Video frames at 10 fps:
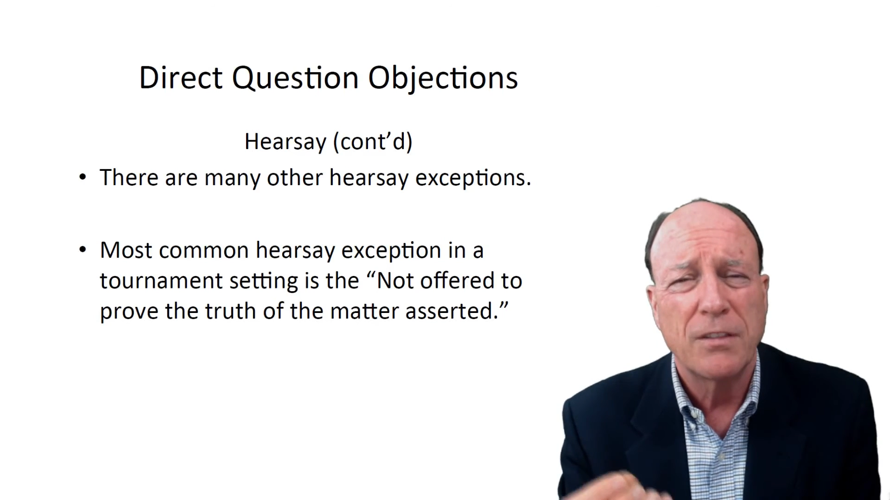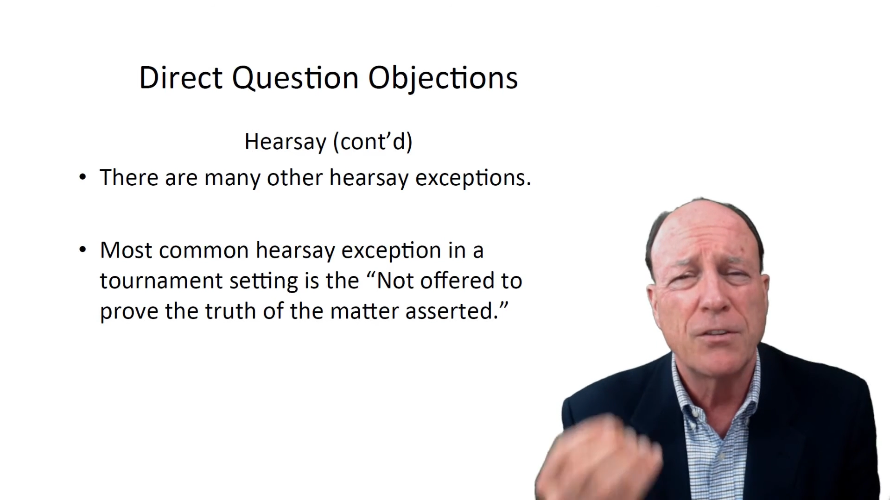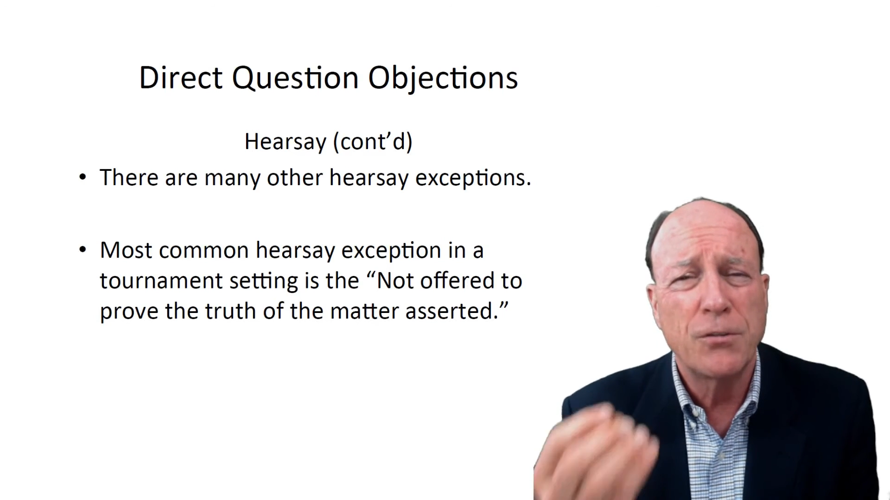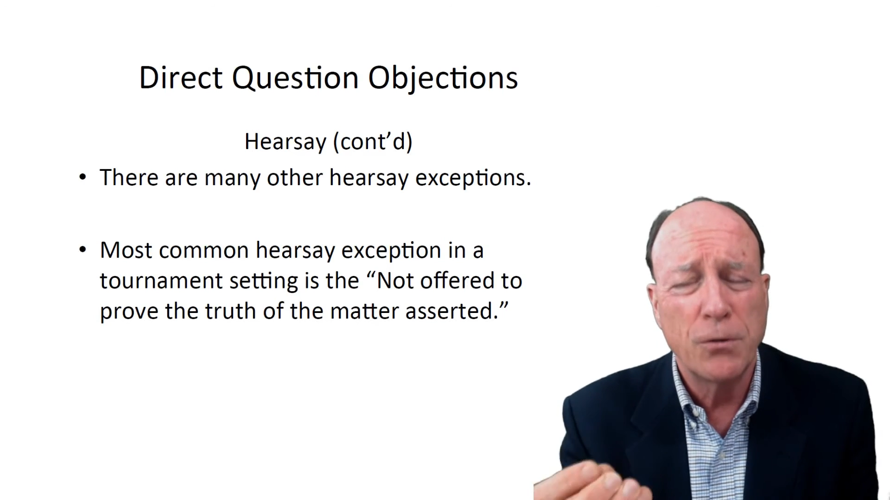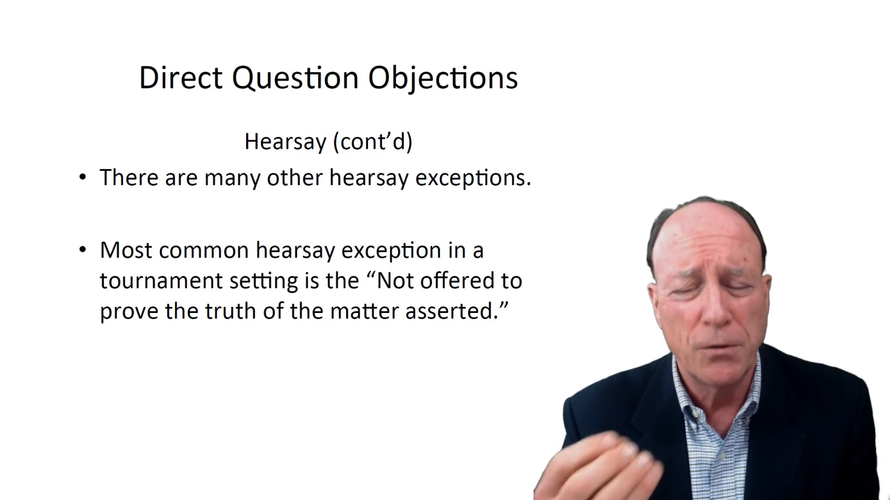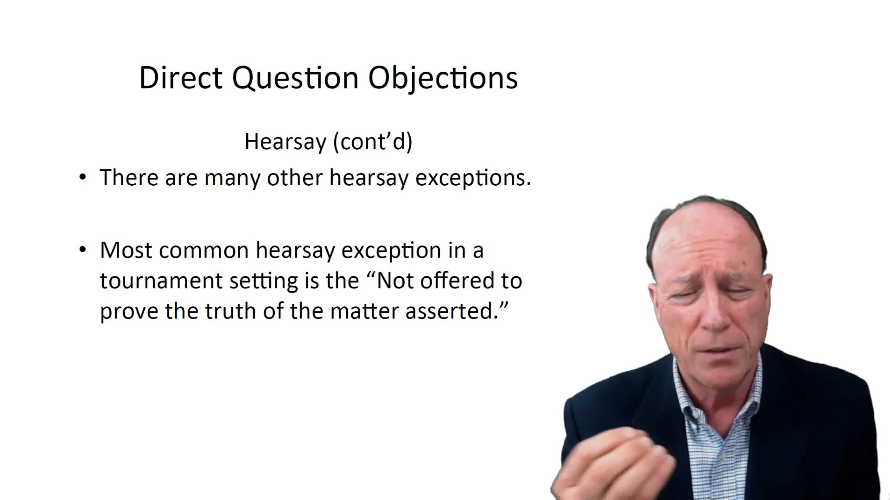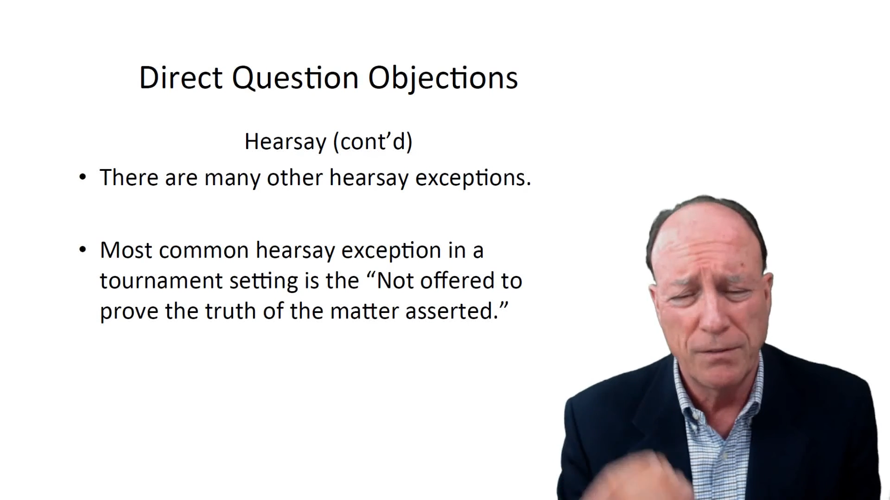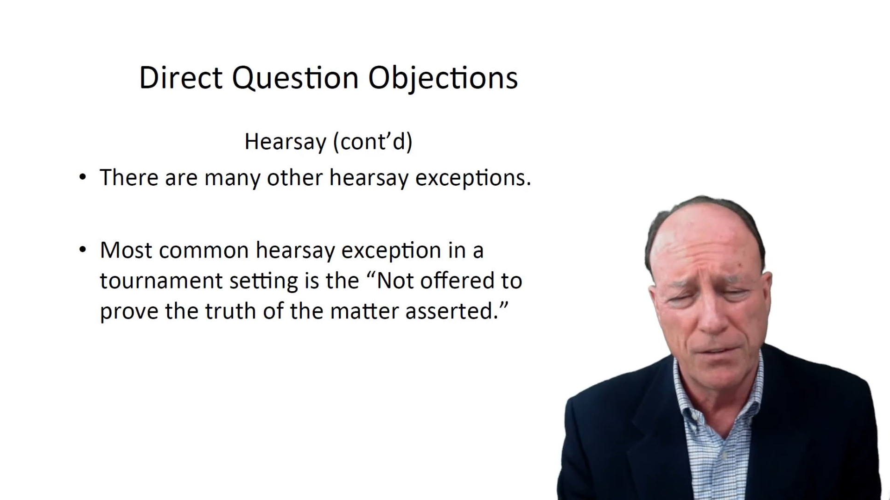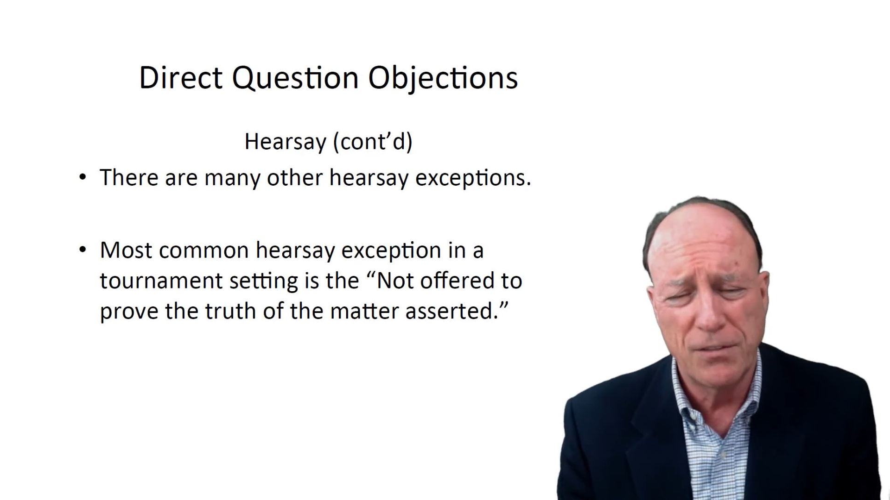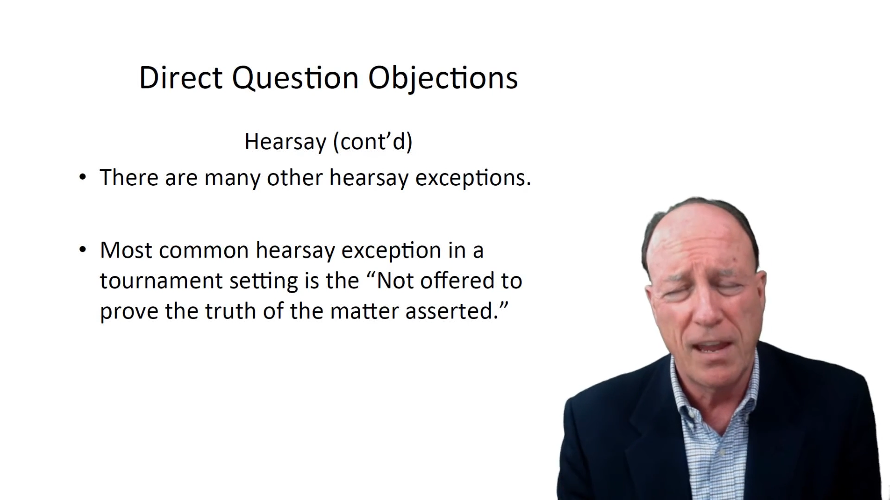the truth
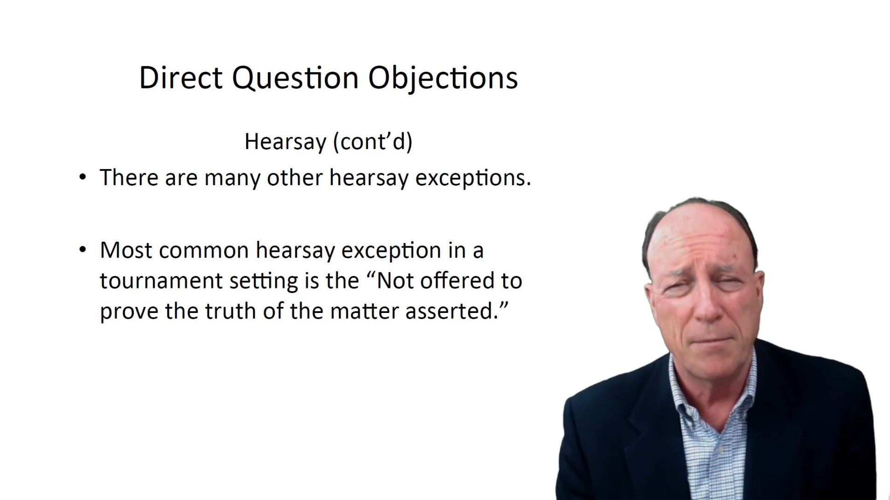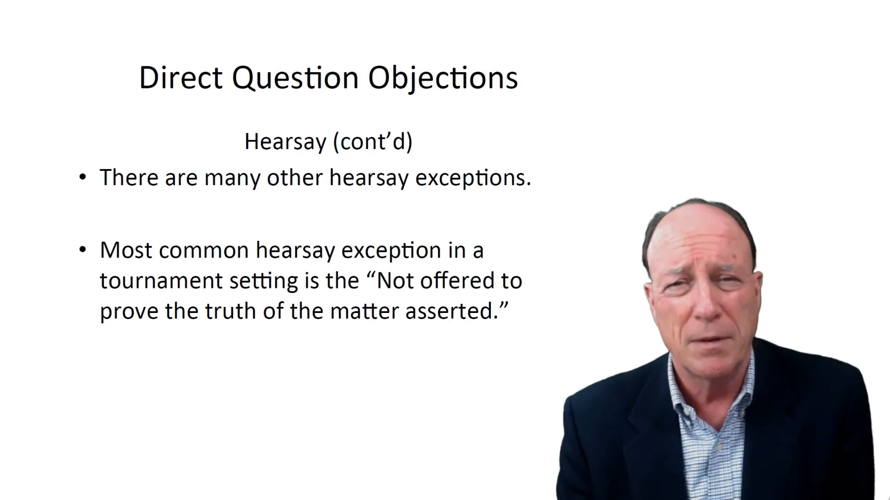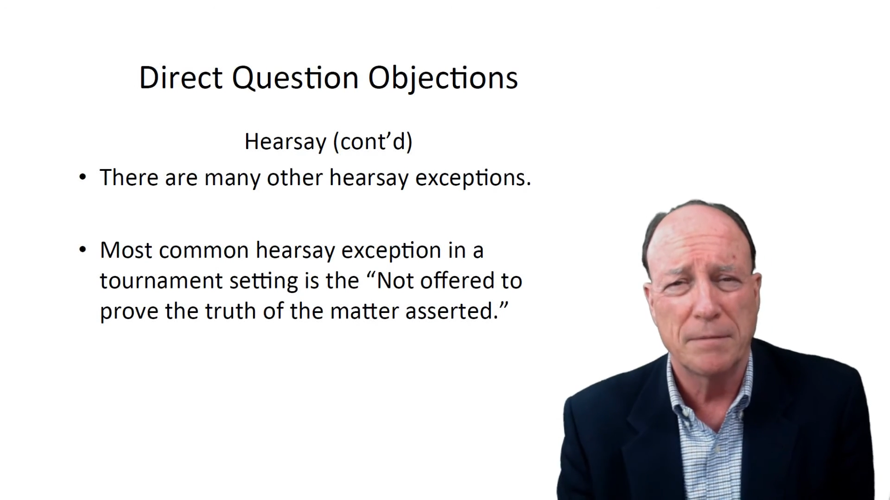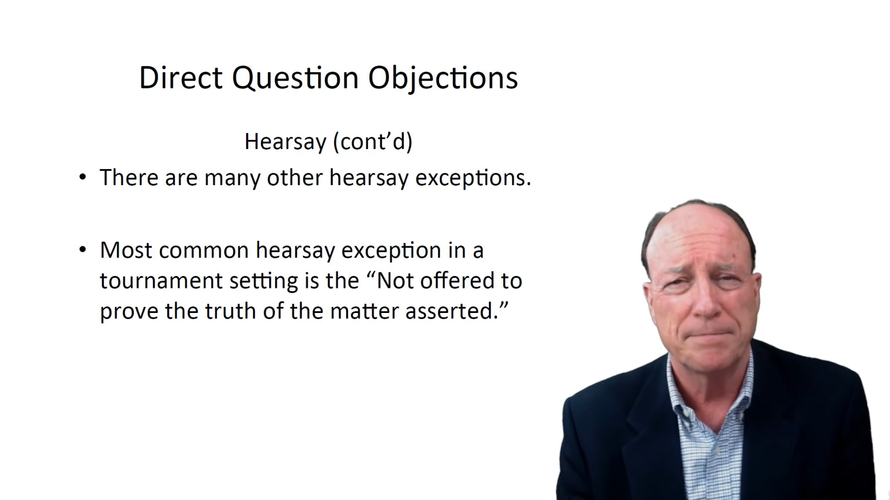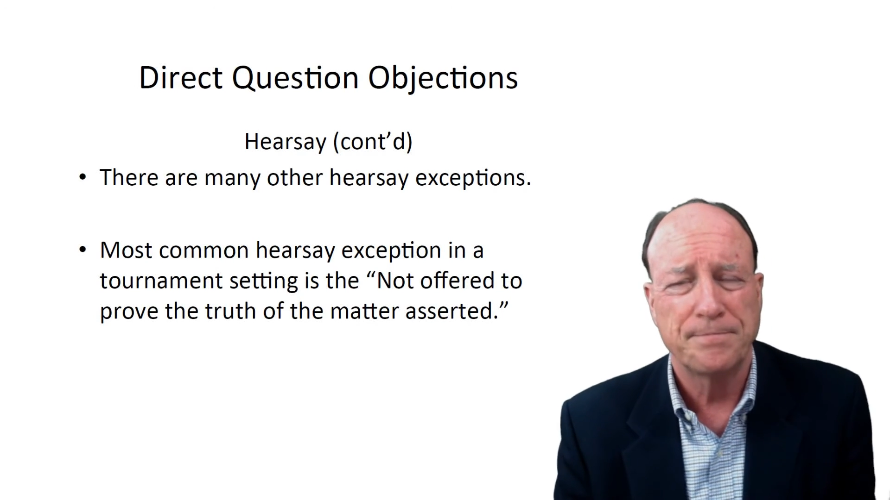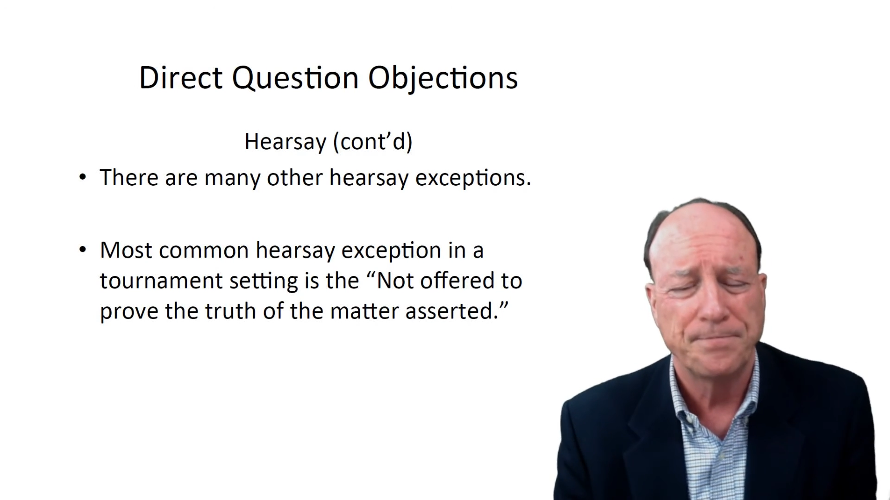of the statement.